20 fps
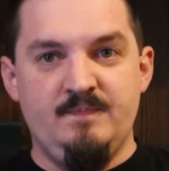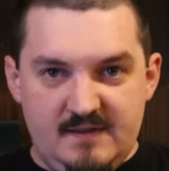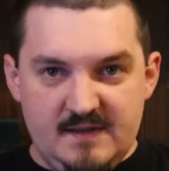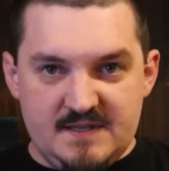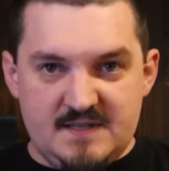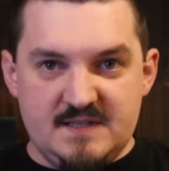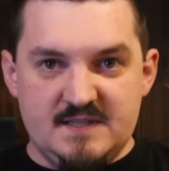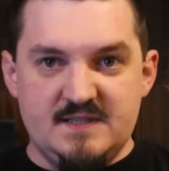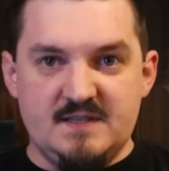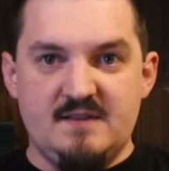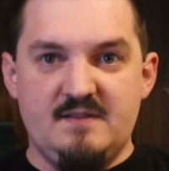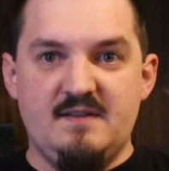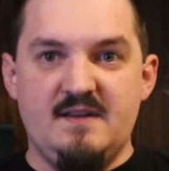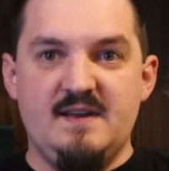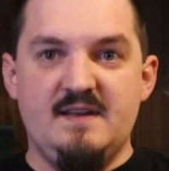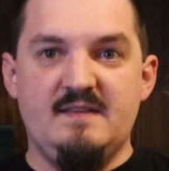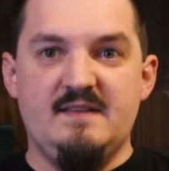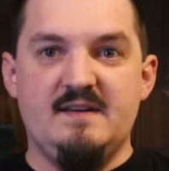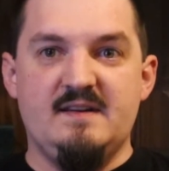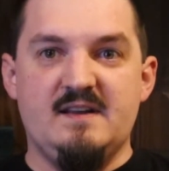This is a
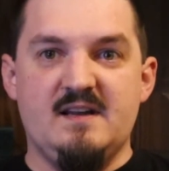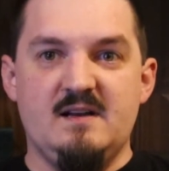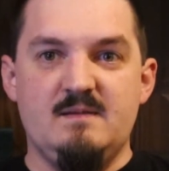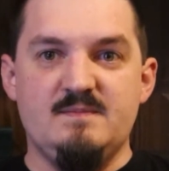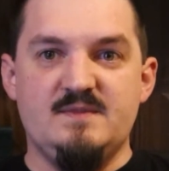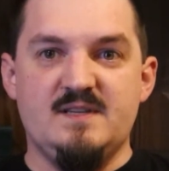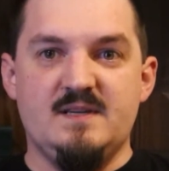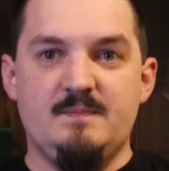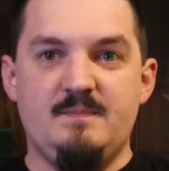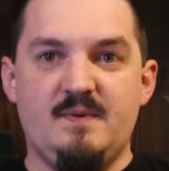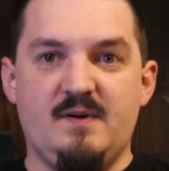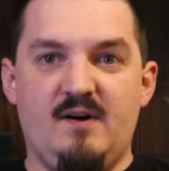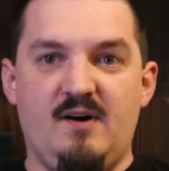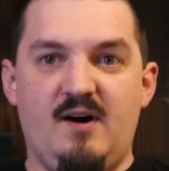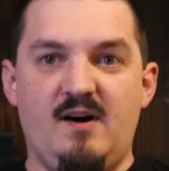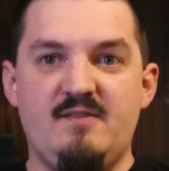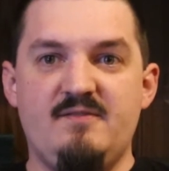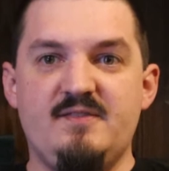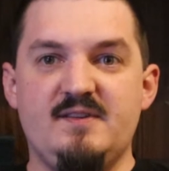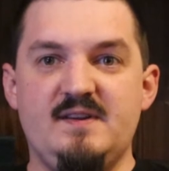thing that comes up
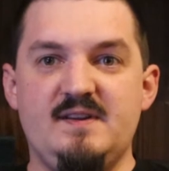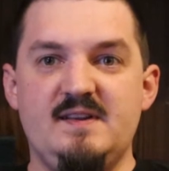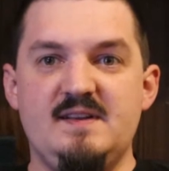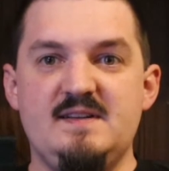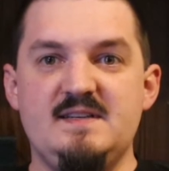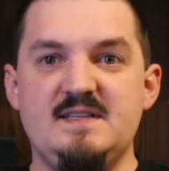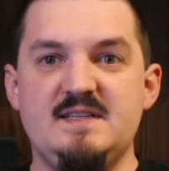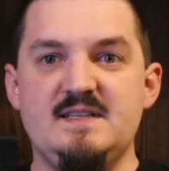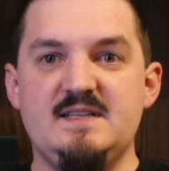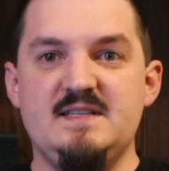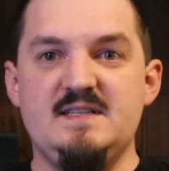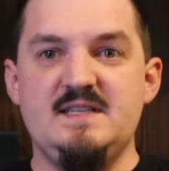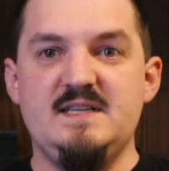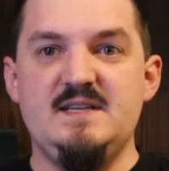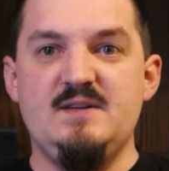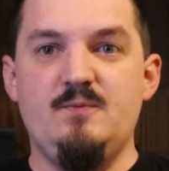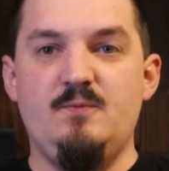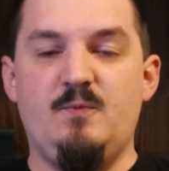often in D&D,